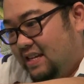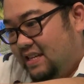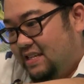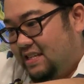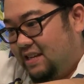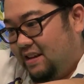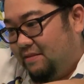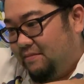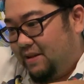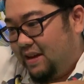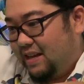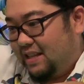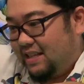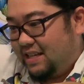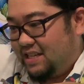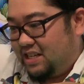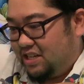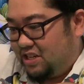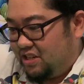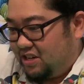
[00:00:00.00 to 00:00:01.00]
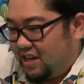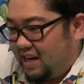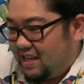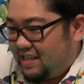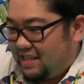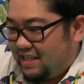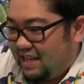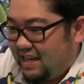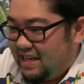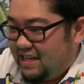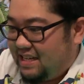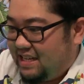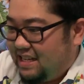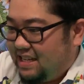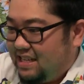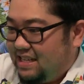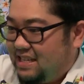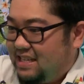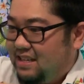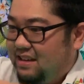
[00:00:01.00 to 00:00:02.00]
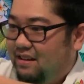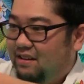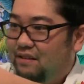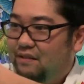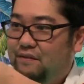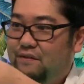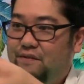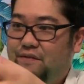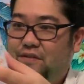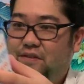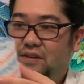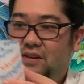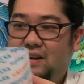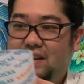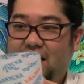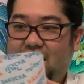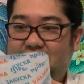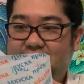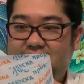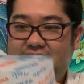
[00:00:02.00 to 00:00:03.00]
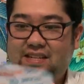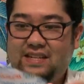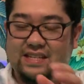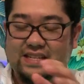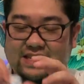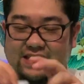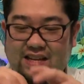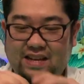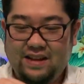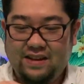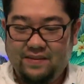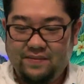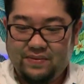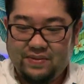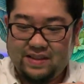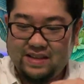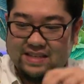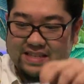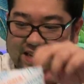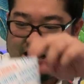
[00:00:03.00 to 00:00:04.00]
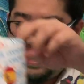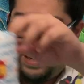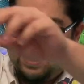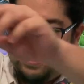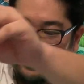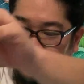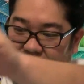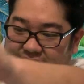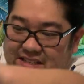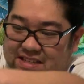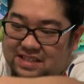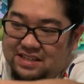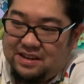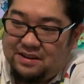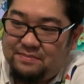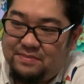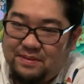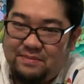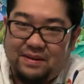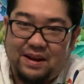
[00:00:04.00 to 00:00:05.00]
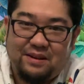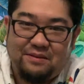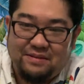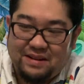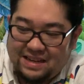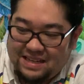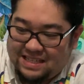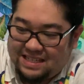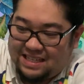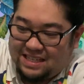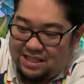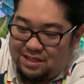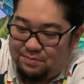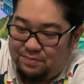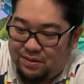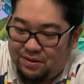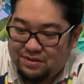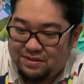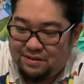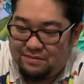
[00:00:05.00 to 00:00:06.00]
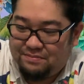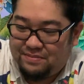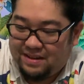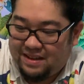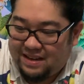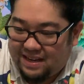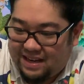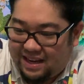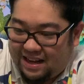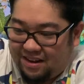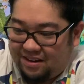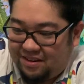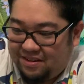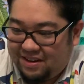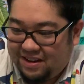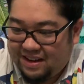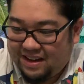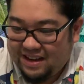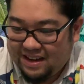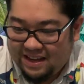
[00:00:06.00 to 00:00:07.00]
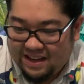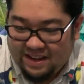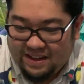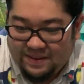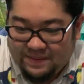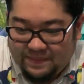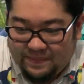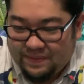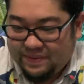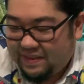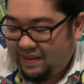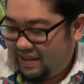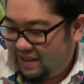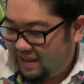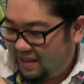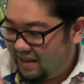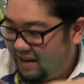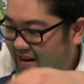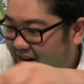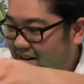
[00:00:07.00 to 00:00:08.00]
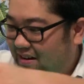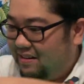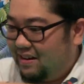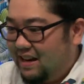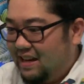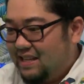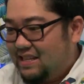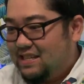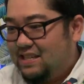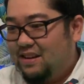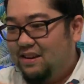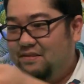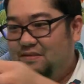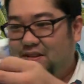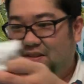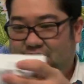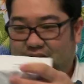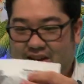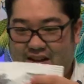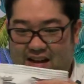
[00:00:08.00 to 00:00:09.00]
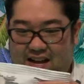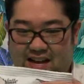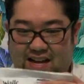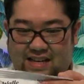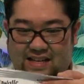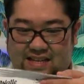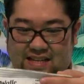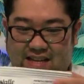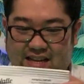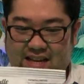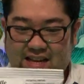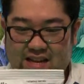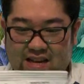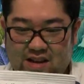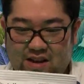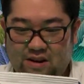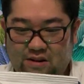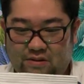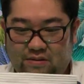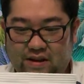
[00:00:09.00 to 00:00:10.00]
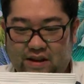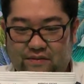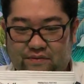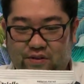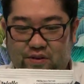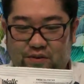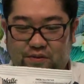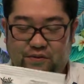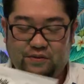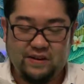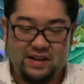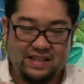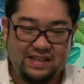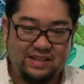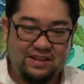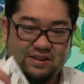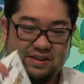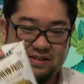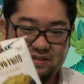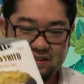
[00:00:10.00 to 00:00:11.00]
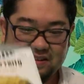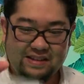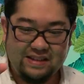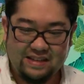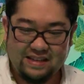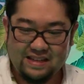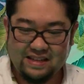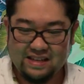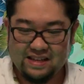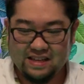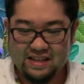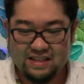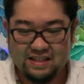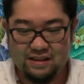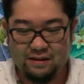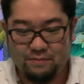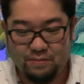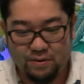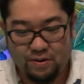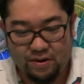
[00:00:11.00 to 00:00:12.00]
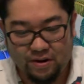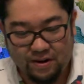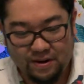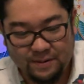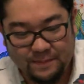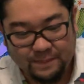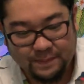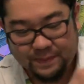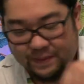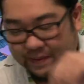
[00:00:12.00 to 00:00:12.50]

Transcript: some English translations of foreign languages. This is kind of cool. This is going to be my waste disposal bin now. All right, so we've got huevo frito, sabor.